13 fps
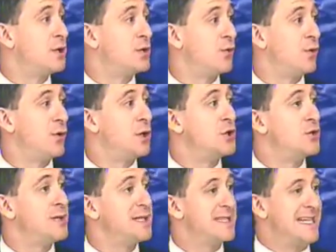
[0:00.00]
really
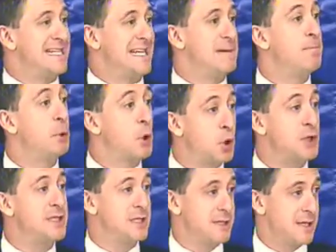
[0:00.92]
do these things in
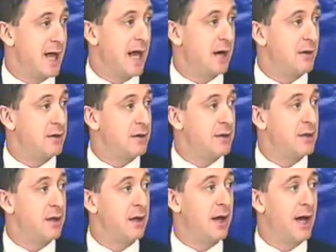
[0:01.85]
person now,
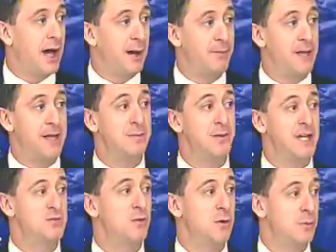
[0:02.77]
making it
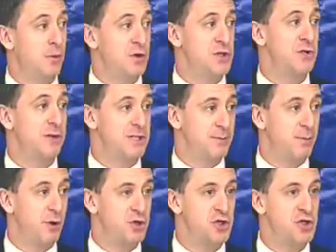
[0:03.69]
much more personal as
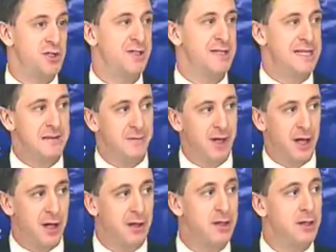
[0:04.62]
opposed to just an
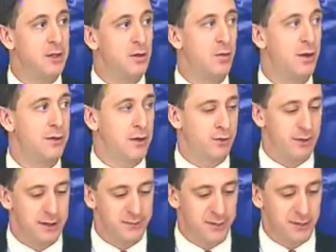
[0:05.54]
email where the
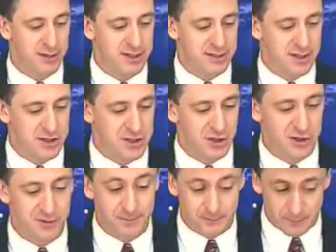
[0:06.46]
credibility is
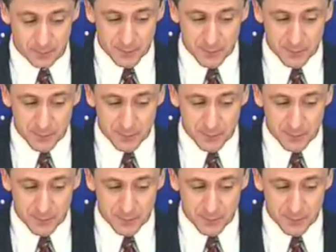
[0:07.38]
uncertain.